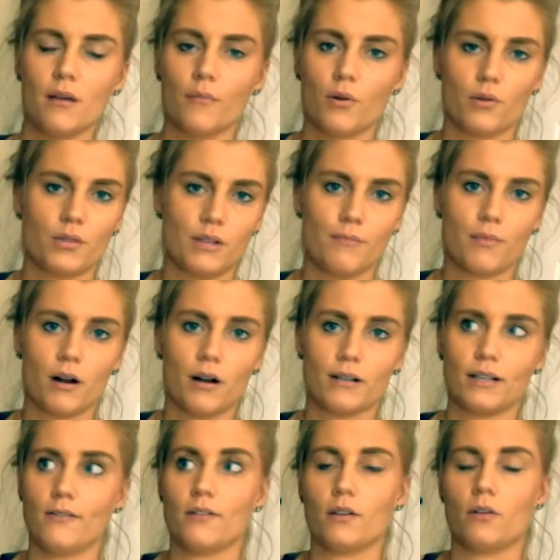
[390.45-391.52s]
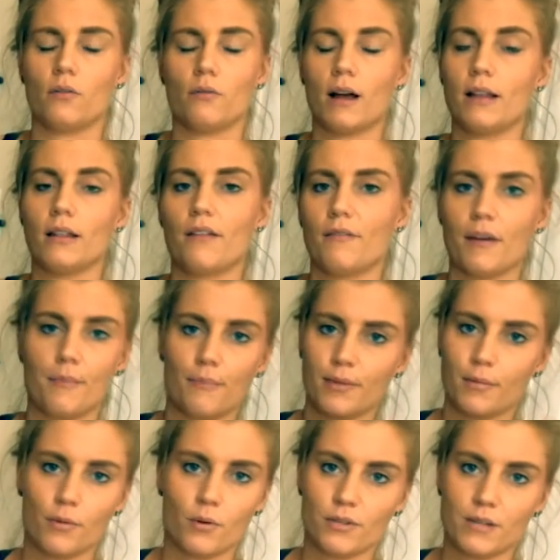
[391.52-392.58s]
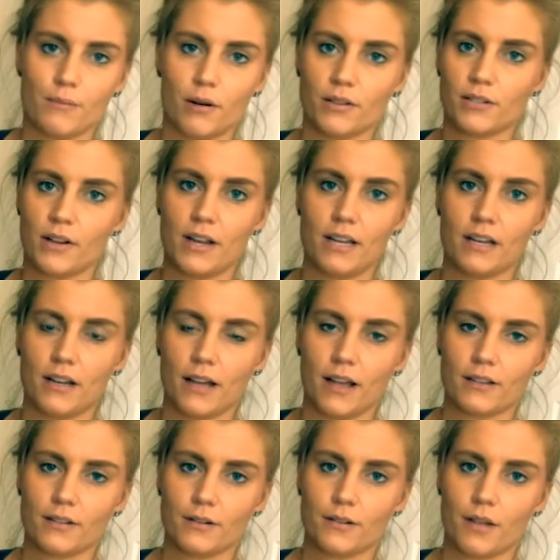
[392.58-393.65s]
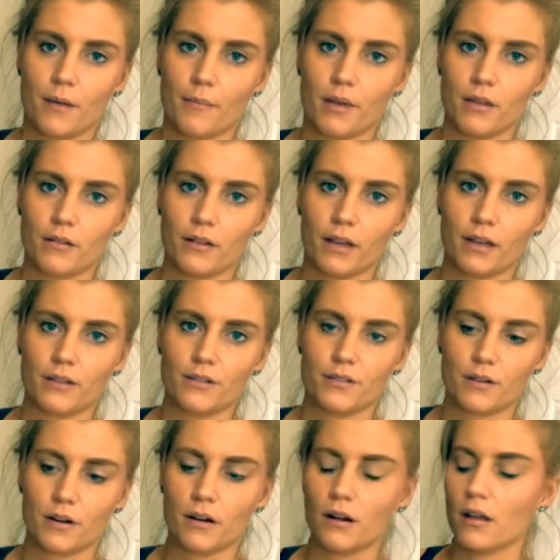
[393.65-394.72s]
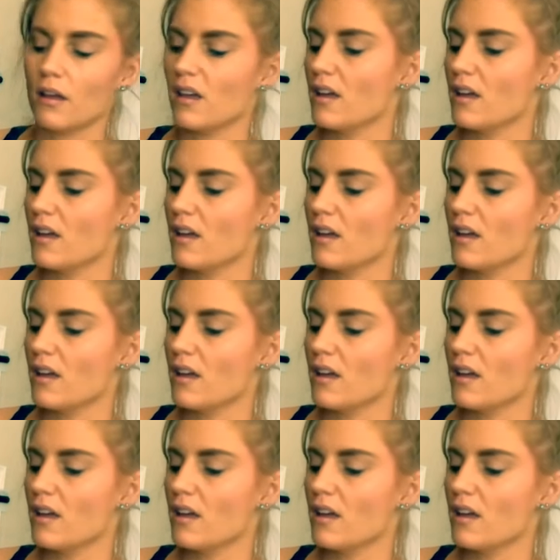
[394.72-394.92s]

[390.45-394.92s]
protein bars, even though I love the protein bars I eat at night because they're yummy. They're like a dessert.